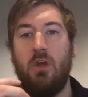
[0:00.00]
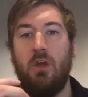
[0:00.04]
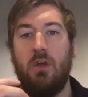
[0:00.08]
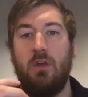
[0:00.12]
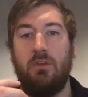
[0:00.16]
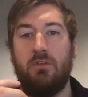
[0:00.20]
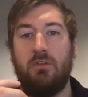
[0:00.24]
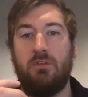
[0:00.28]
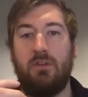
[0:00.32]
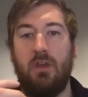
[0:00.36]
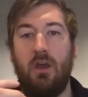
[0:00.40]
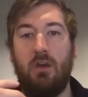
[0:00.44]

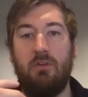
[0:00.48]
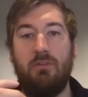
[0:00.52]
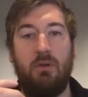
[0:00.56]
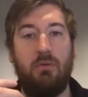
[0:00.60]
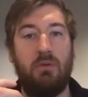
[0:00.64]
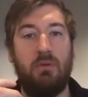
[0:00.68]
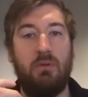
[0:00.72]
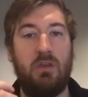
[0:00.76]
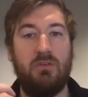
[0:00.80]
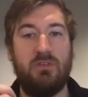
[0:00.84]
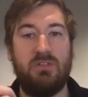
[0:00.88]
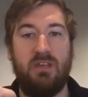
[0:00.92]
So they
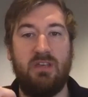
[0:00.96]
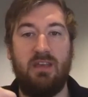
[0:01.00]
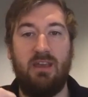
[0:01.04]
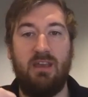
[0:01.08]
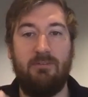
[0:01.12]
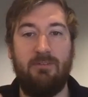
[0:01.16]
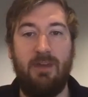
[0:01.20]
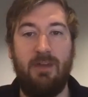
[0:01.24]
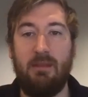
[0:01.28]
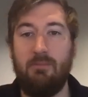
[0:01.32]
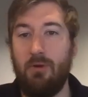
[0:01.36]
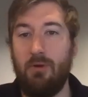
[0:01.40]
were using
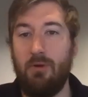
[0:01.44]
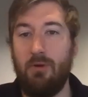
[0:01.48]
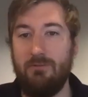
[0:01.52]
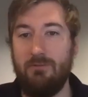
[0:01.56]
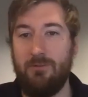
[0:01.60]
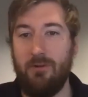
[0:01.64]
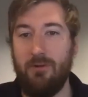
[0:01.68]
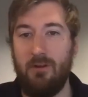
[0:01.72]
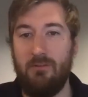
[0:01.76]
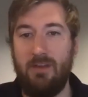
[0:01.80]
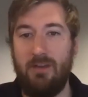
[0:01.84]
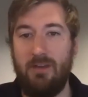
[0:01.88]

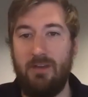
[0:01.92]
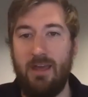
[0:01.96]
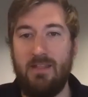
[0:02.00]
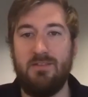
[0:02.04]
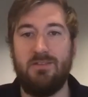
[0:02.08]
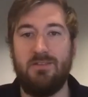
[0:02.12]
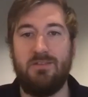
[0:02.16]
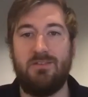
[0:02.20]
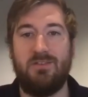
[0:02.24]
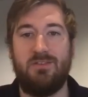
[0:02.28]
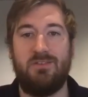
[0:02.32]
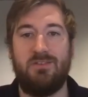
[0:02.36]
Eventbrite for
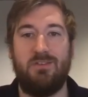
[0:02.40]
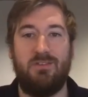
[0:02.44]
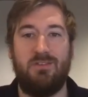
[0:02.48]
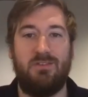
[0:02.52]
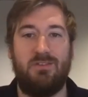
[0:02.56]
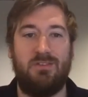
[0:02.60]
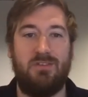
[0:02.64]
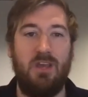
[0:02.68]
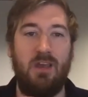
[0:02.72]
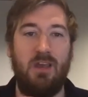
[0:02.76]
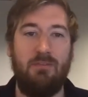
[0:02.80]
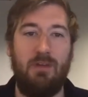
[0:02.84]
events,
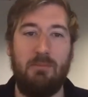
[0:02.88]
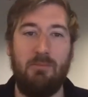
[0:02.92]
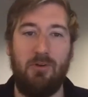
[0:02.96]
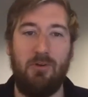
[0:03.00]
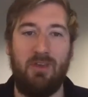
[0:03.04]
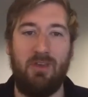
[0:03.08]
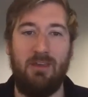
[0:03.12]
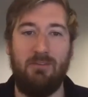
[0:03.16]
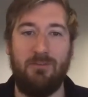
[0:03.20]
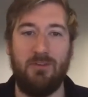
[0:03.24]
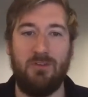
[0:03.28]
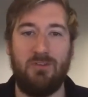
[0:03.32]

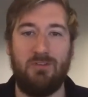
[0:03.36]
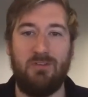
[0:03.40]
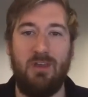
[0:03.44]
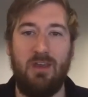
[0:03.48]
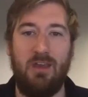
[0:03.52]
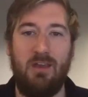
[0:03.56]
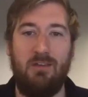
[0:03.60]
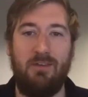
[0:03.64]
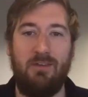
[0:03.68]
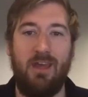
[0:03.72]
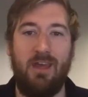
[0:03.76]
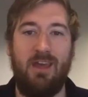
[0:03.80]
SurveyMonkey for
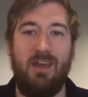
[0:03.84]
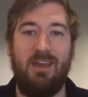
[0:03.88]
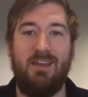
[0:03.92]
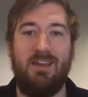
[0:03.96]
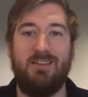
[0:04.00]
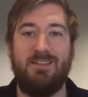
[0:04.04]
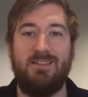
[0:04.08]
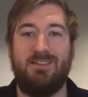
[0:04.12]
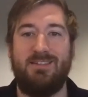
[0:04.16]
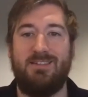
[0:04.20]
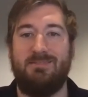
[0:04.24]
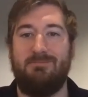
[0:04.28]

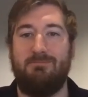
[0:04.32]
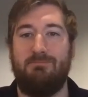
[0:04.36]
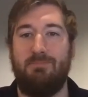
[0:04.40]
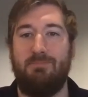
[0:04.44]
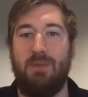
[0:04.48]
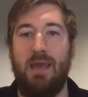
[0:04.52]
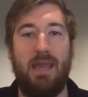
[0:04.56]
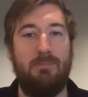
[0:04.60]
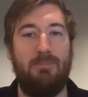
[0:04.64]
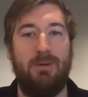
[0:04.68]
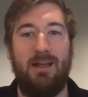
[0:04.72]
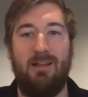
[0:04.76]
surveys,
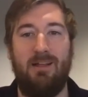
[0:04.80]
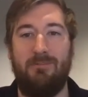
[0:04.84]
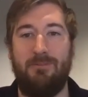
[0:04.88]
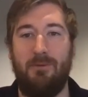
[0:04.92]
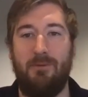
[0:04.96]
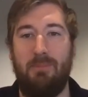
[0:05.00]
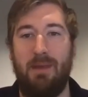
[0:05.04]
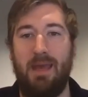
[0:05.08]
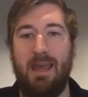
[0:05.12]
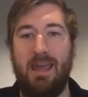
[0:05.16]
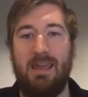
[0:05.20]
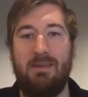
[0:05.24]
PayPal for
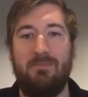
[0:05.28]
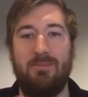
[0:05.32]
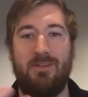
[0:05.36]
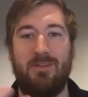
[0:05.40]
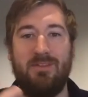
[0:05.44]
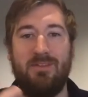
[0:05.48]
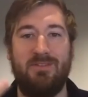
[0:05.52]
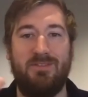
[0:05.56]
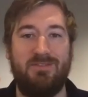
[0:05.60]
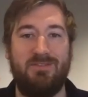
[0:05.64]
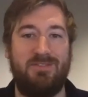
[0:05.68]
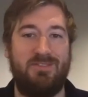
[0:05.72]

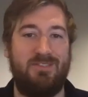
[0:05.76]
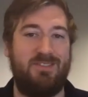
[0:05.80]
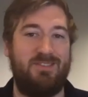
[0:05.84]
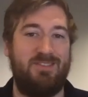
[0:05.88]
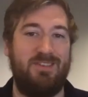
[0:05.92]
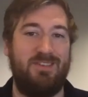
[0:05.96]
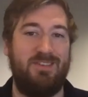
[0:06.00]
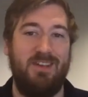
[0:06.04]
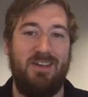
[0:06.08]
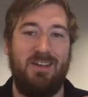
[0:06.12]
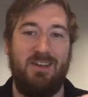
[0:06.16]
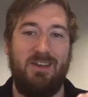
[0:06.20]

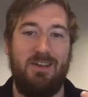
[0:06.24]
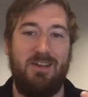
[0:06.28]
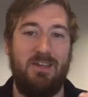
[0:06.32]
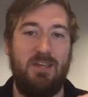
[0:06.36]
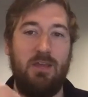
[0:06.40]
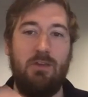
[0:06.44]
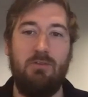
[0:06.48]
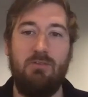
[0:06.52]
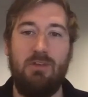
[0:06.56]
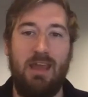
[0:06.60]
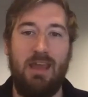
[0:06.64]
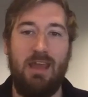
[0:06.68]
payments,
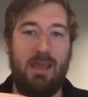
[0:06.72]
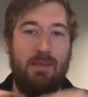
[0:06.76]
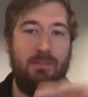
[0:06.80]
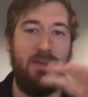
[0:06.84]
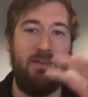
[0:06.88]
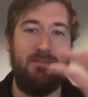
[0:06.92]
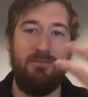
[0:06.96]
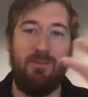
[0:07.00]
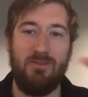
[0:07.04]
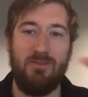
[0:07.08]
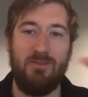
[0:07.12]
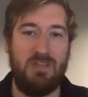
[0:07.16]
you name
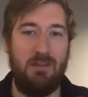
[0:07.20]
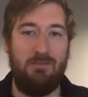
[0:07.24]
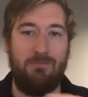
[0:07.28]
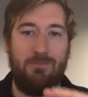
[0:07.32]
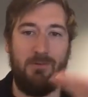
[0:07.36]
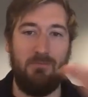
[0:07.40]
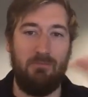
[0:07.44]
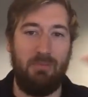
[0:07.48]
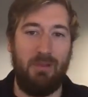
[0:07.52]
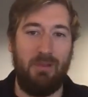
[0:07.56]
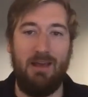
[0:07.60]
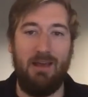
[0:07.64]
it, there was a
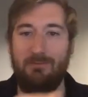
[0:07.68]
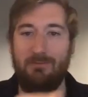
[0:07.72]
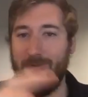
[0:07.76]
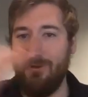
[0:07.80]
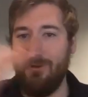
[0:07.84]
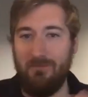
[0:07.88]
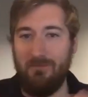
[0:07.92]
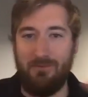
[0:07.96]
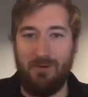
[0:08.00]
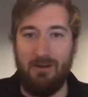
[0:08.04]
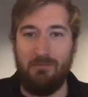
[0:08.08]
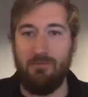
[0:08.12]
different
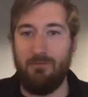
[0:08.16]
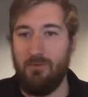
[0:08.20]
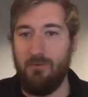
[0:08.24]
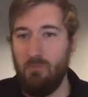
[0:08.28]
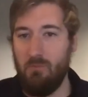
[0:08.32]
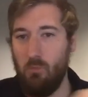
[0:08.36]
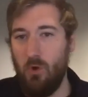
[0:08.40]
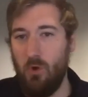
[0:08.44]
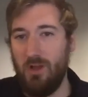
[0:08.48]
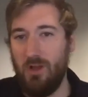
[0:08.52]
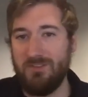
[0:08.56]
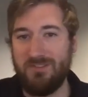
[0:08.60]
platform for
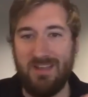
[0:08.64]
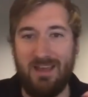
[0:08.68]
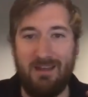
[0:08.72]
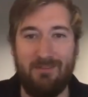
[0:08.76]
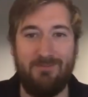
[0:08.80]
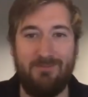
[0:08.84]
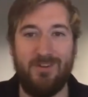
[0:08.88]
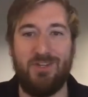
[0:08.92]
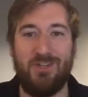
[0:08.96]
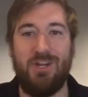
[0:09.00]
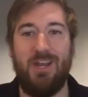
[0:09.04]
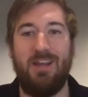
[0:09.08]
everything,
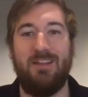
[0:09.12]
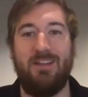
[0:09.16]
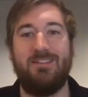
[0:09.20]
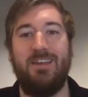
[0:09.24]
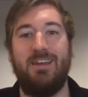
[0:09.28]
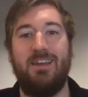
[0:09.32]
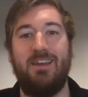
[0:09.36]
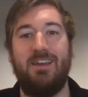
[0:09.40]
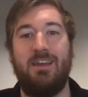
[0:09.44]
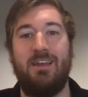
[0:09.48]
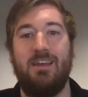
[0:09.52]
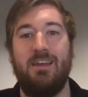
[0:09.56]
WhatsApp for
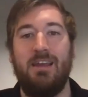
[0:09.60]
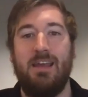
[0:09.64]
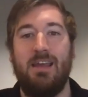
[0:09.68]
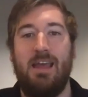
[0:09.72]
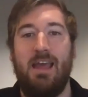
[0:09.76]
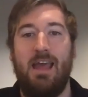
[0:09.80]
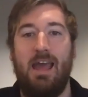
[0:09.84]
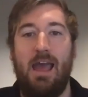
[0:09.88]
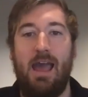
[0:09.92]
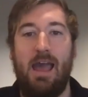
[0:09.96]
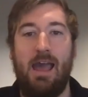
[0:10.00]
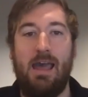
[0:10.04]
chatting.
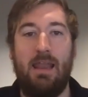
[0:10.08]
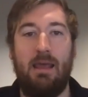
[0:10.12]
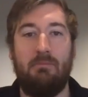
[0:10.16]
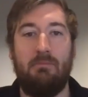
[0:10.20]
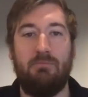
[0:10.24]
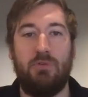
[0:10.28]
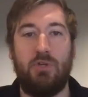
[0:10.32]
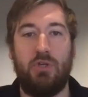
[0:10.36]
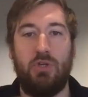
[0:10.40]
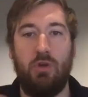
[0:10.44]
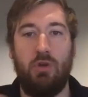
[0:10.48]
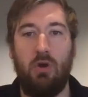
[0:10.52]
And
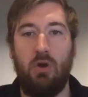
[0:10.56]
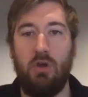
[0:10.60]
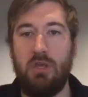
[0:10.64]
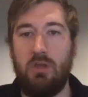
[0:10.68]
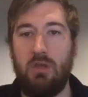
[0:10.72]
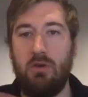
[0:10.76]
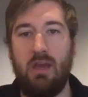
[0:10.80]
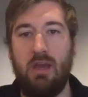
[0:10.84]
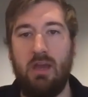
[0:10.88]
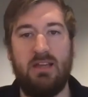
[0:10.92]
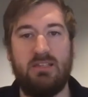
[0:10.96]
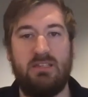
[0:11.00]
I'm sure
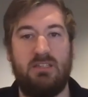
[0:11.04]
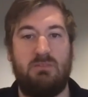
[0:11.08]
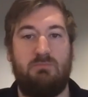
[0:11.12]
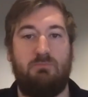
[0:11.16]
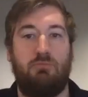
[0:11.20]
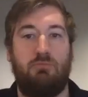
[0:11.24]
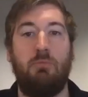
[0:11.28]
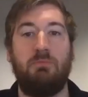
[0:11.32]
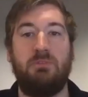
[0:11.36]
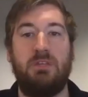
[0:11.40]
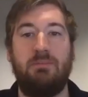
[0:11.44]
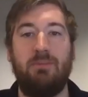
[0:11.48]
you guys as
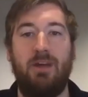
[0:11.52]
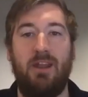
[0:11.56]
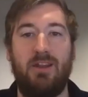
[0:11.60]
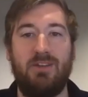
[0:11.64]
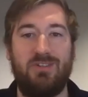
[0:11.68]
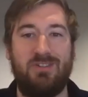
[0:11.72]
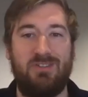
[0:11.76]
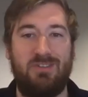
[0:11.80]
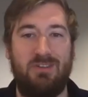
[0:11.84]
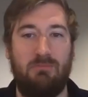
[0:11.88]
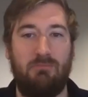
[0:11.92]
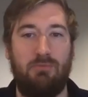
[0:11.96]
property
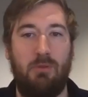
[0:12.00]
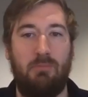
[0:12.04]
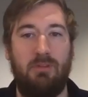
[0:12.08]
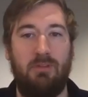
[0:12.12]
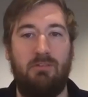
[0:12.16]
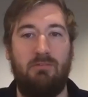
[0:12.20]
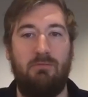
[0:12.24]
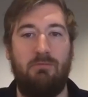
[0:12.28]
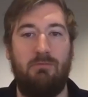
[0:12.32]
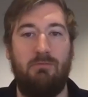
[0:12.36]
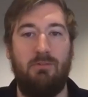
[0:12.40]
managers can probably